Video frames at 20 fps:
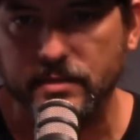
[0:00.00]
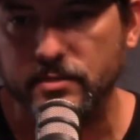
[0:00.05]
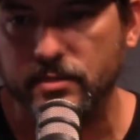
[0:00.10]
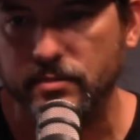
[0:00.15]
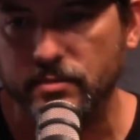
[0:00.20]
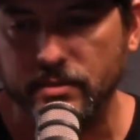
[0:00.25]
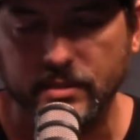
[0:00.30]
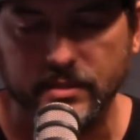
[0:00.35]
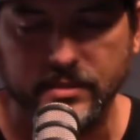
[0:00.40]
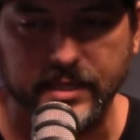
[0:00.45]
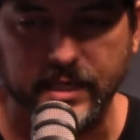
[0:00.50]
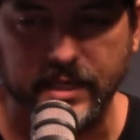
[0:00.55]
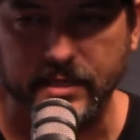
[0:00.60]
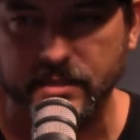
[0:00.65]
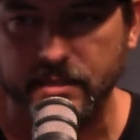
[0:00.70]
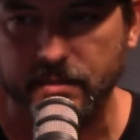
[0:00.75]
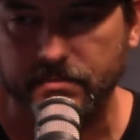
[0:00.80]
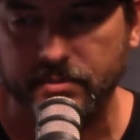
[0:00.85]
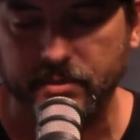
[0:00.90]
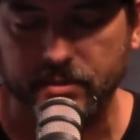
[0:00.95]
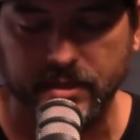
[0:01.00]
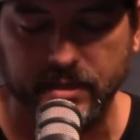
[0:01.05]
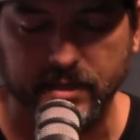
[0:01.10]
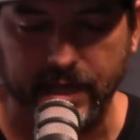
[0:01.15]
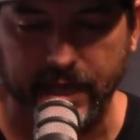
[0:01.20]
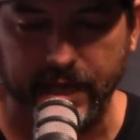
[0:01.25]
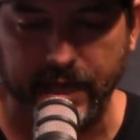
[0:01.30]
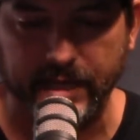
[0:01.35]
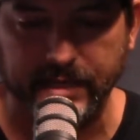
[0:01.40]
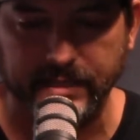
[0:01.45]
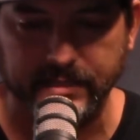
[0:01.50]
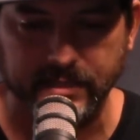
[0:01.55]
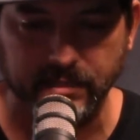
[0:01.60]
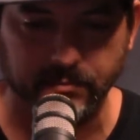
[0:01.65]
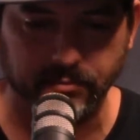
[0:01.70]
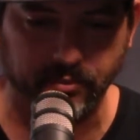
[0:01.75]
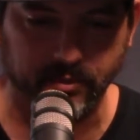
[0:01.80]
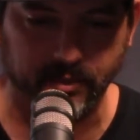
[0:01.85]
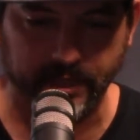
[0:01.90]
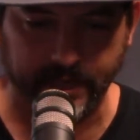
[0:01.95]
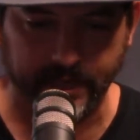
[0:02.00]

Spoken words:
So you could say something as simple